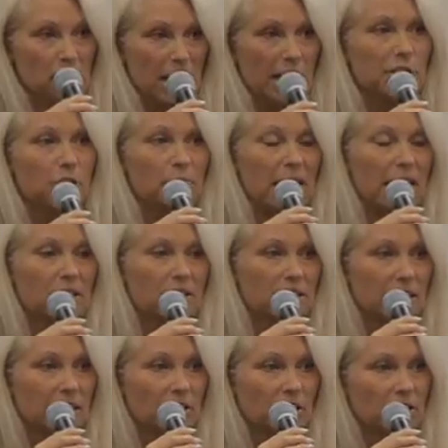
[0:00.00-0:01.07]
man your battle
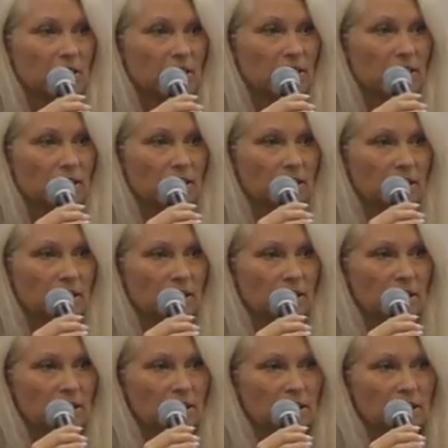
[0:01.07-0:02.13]
stations,
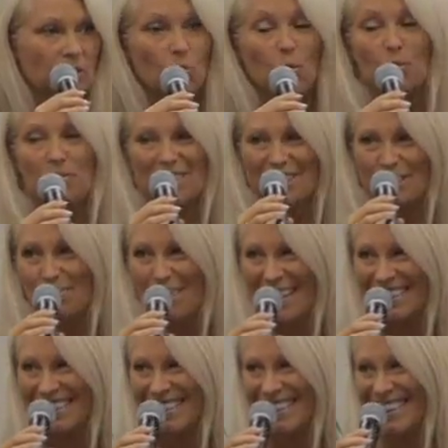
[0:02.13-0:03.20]
woman your
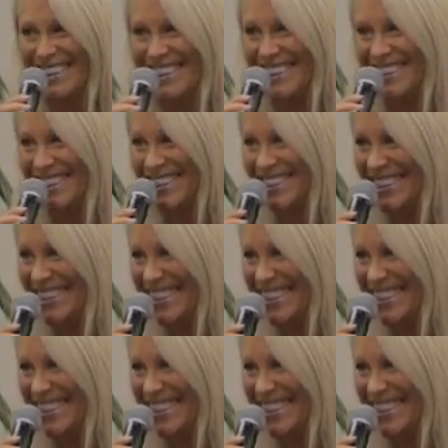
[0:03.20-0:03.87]
battle stations.